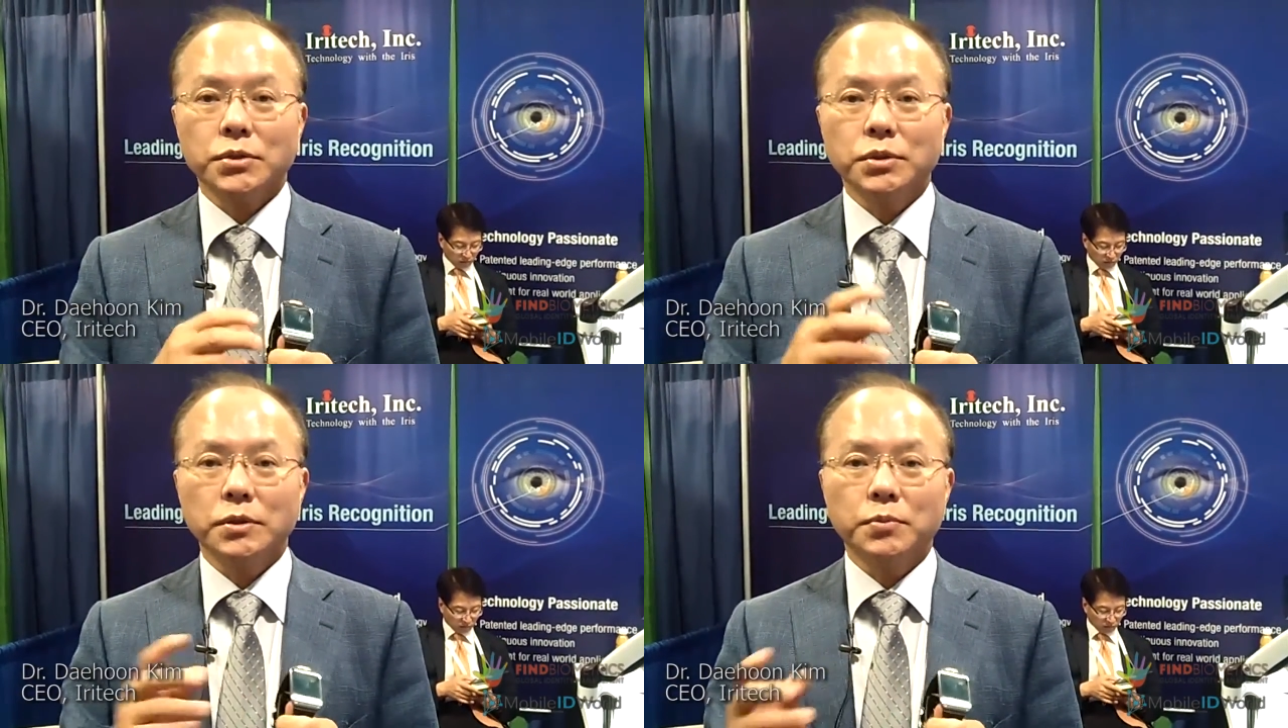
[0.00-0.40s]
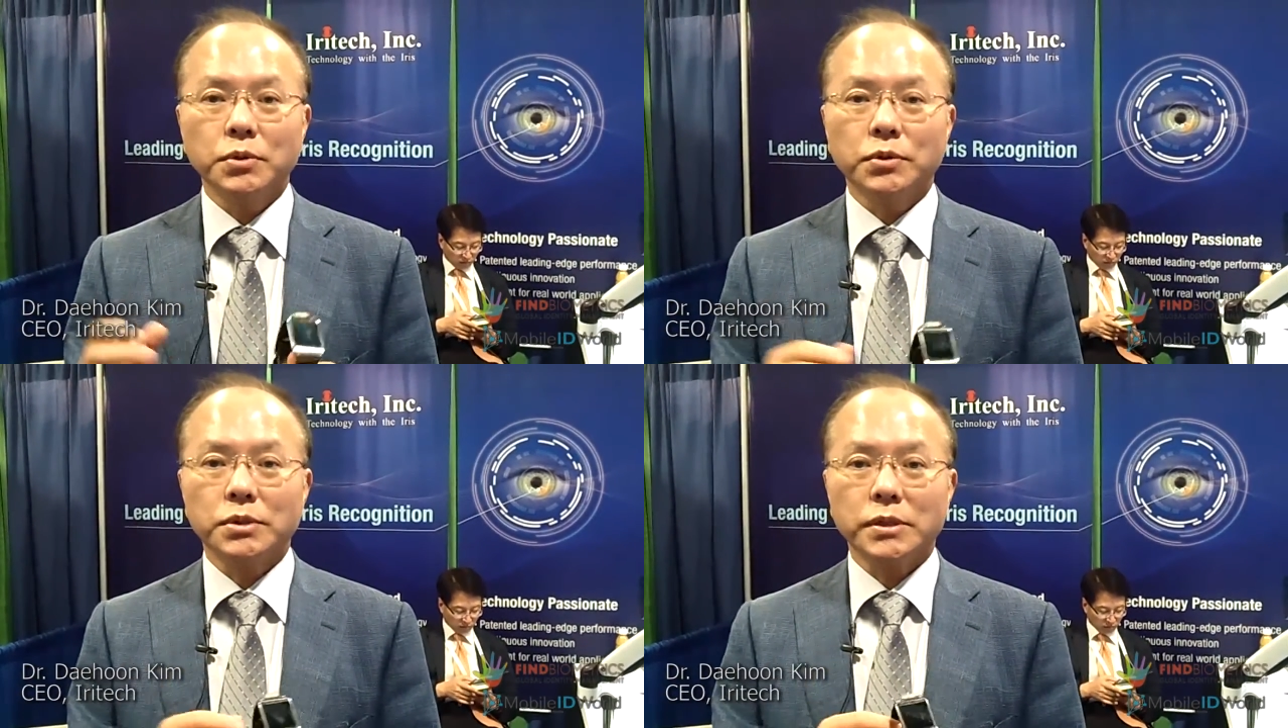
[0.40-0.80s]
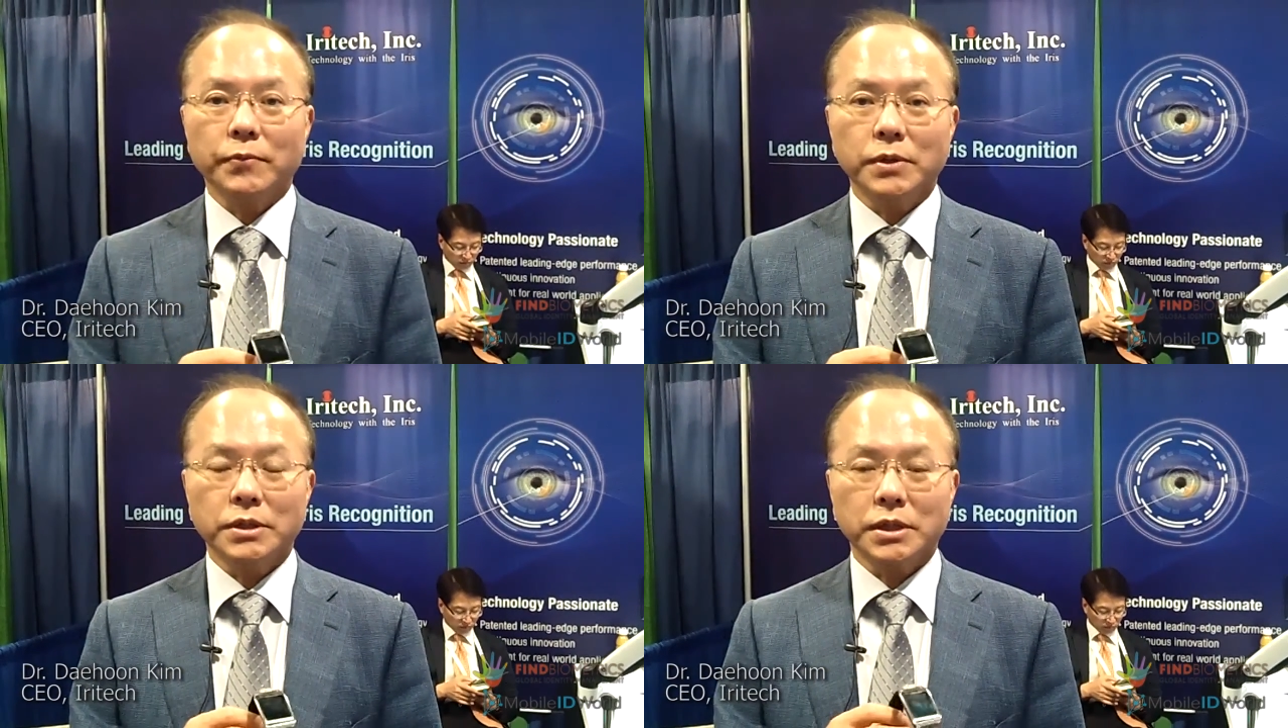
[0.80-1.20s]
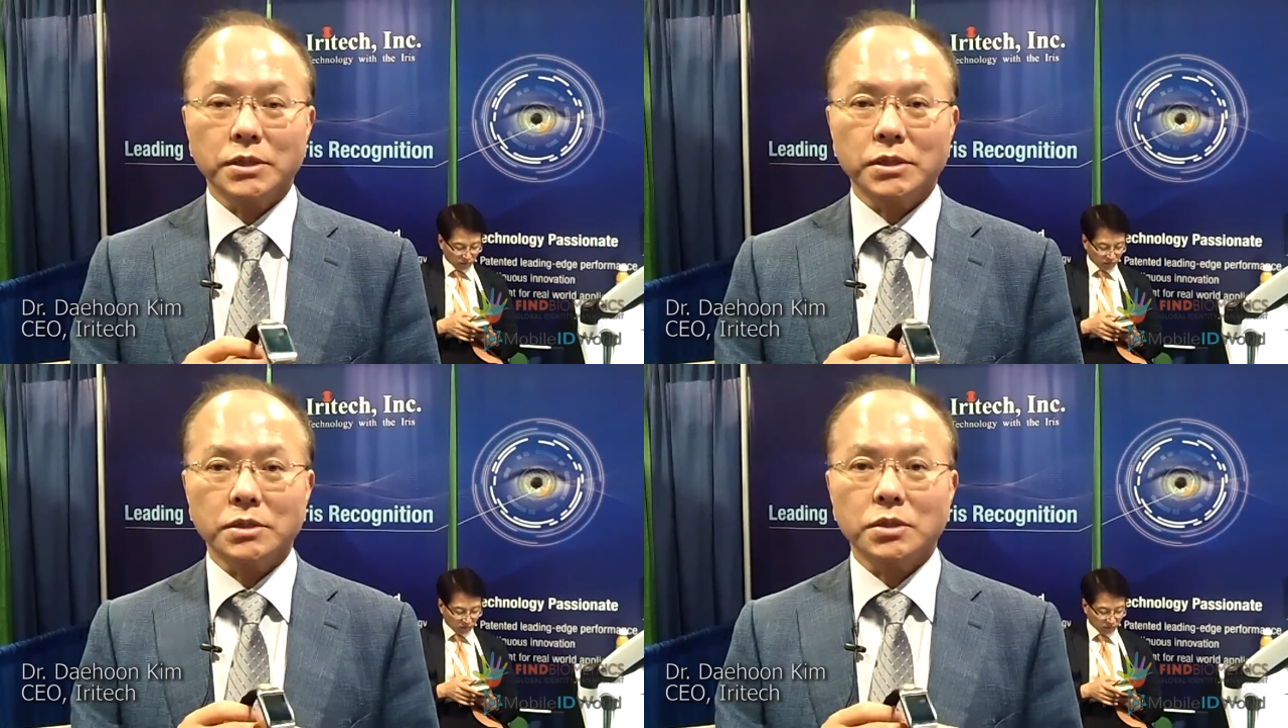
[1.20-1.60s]
through the Bluetooth
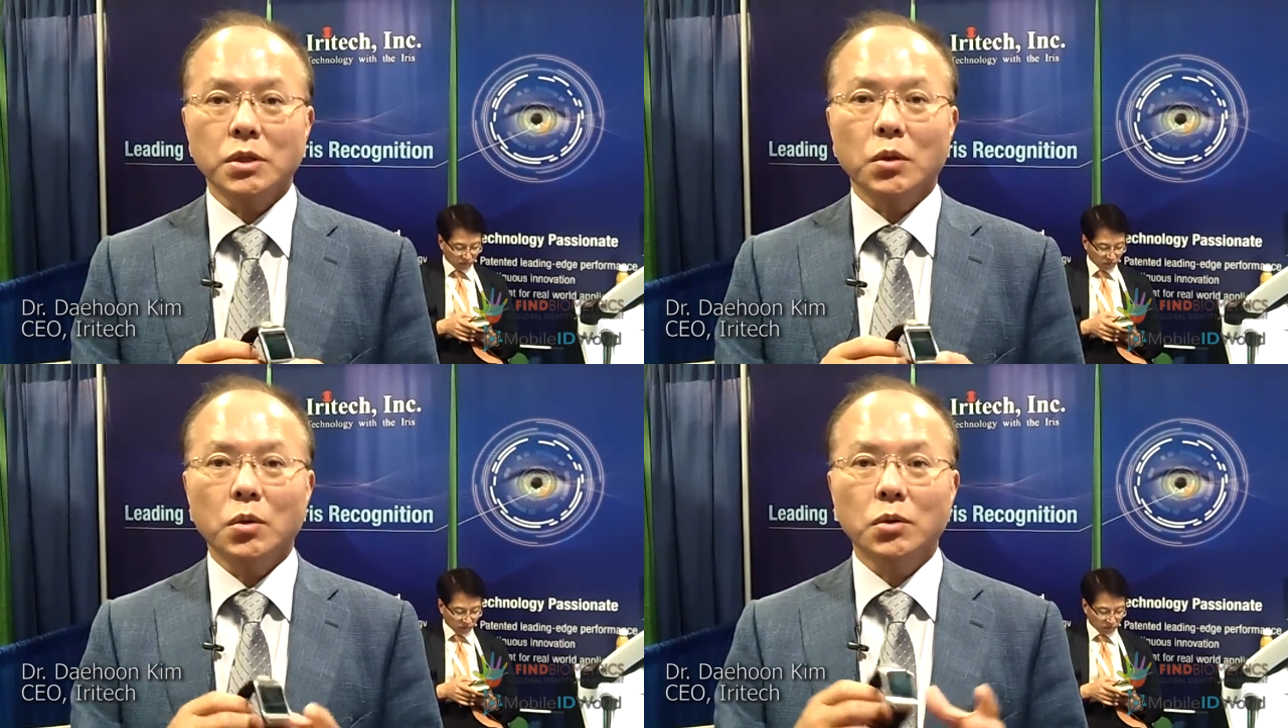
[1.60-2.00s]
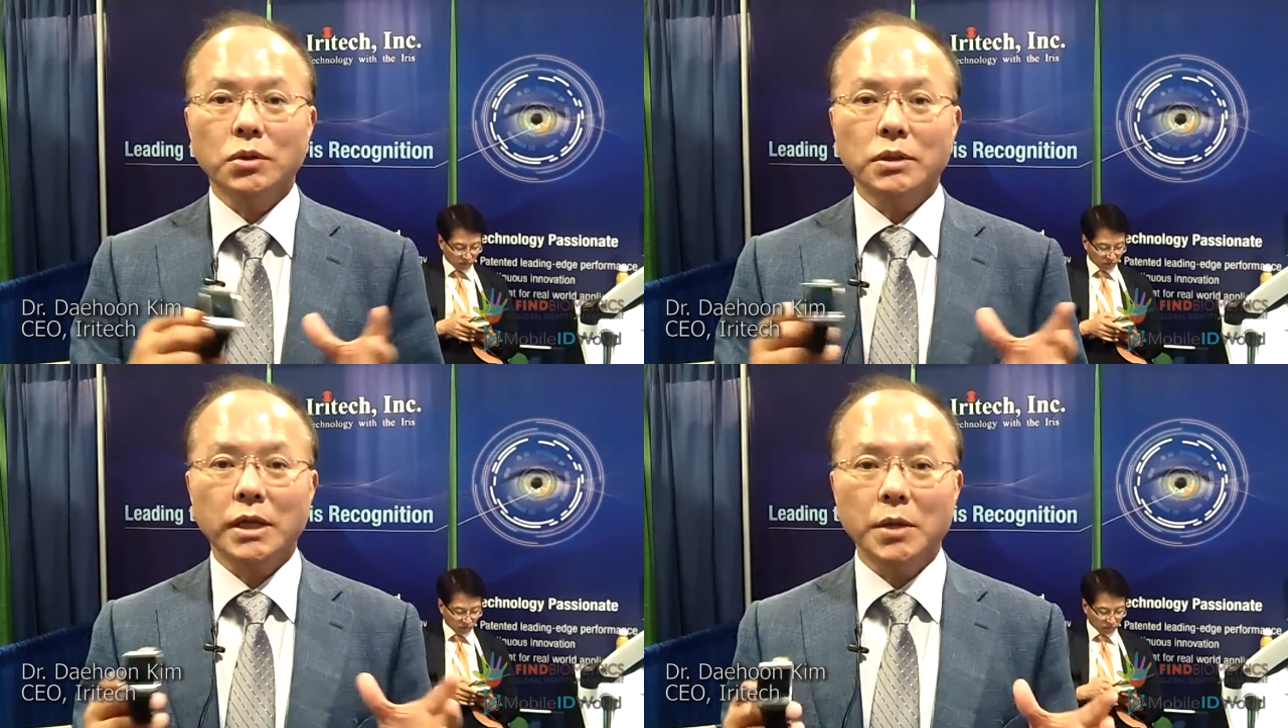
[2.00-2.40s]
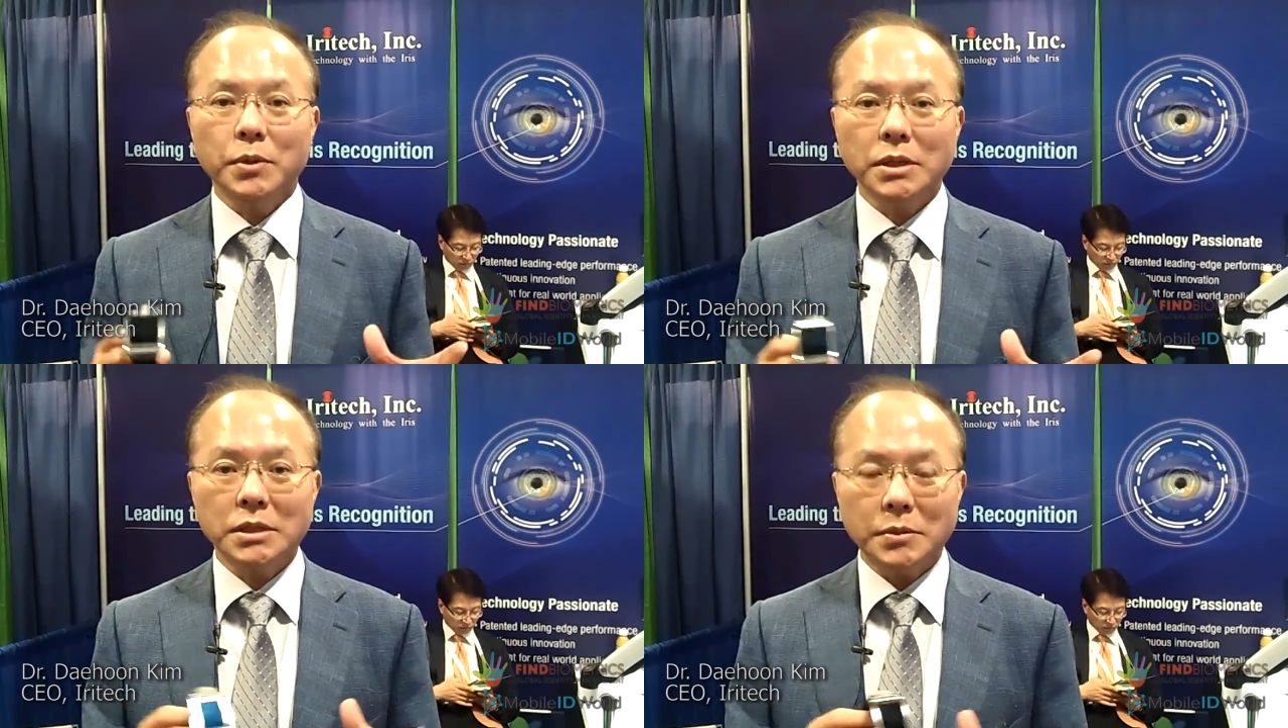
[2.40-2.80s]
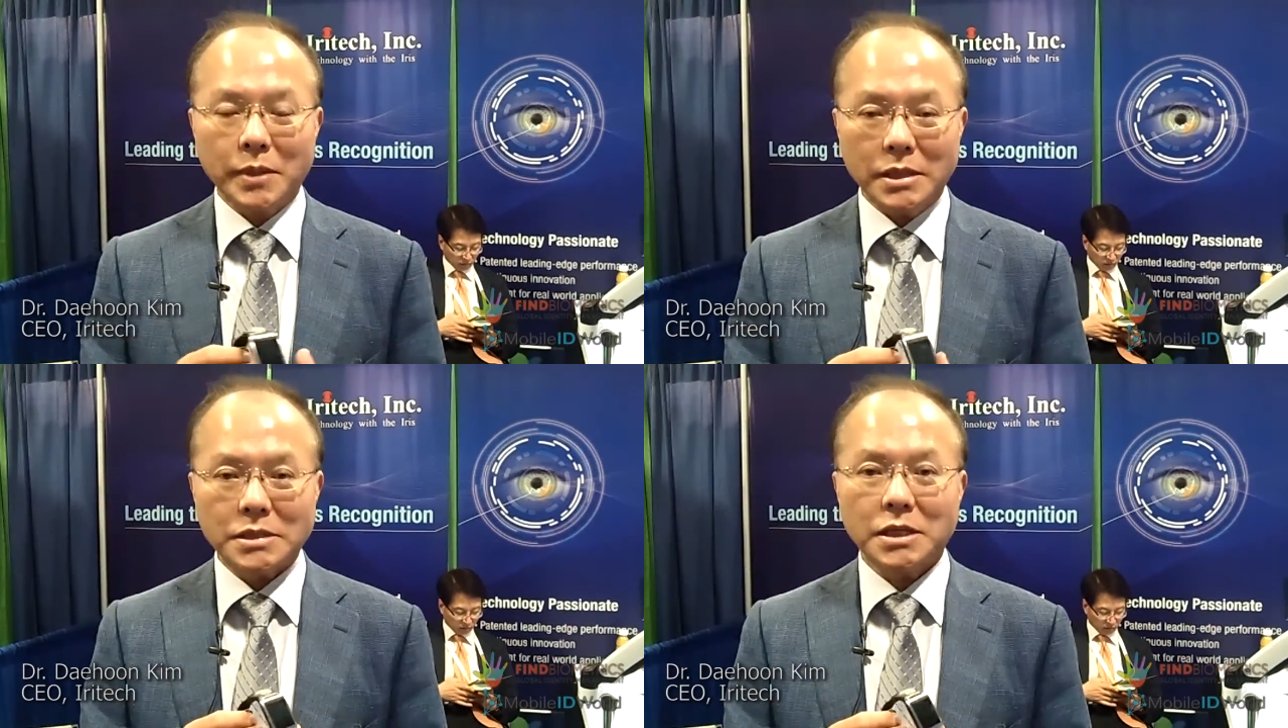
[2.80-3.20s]
applications, all the neighboring
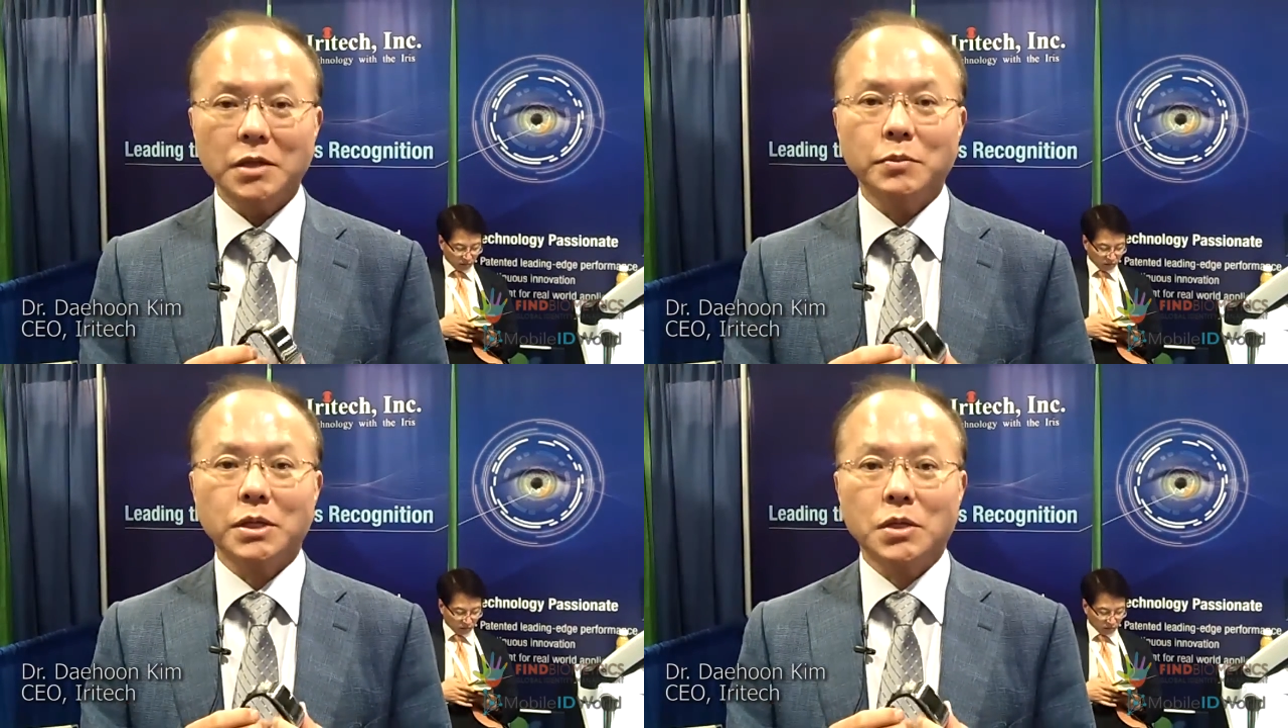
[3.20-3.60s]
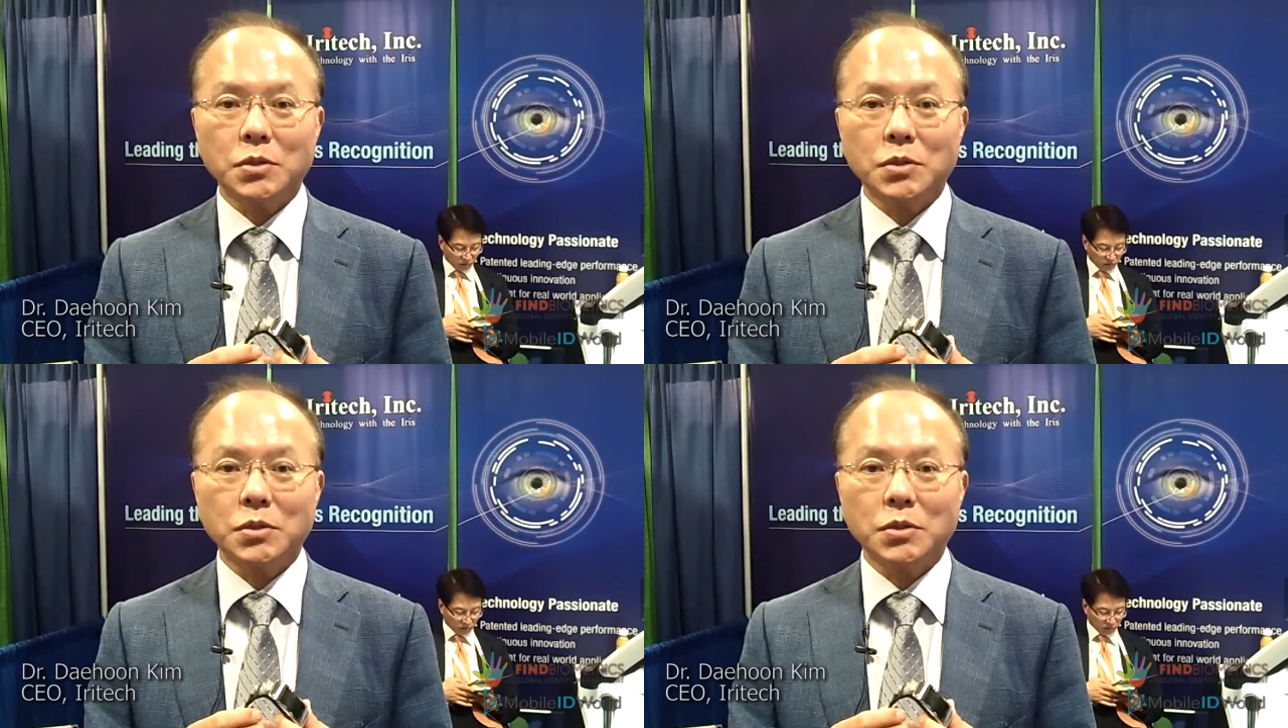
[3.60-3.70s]
devices can be